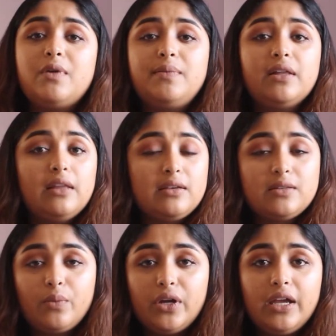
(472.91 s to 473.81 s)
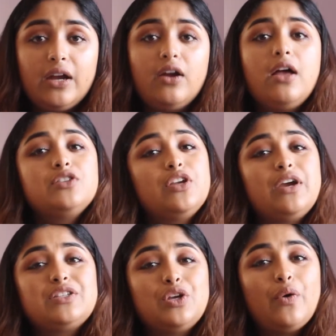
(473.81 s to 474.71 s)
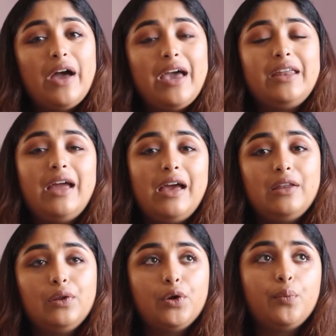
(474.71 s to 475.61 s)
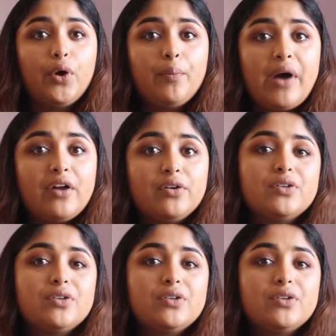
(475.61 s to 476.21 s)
maybe a link somewhere here that you guys can go ahead and learn more about her.